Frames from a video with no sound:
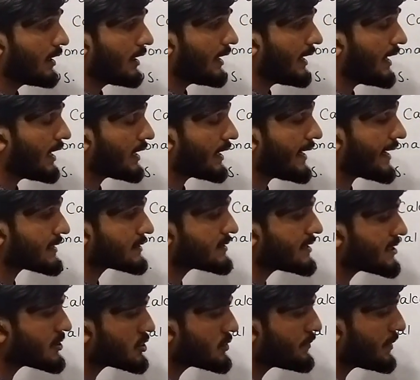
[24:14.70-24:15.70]
and x
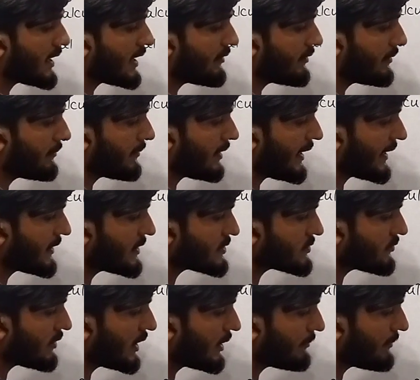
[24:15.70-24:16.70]
raised to power minus
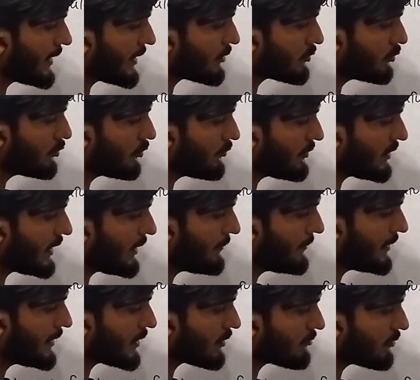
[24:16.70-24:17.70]
1 by 2 will
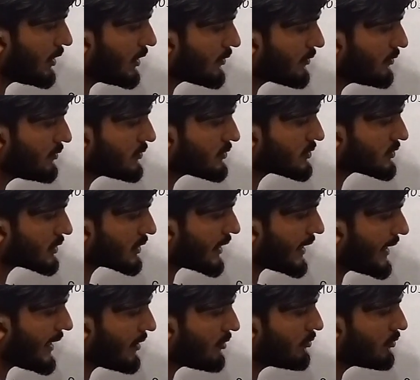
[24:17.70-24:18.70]
be equal to
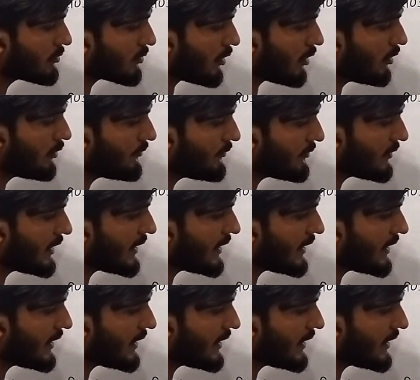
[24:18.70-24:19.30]
square root of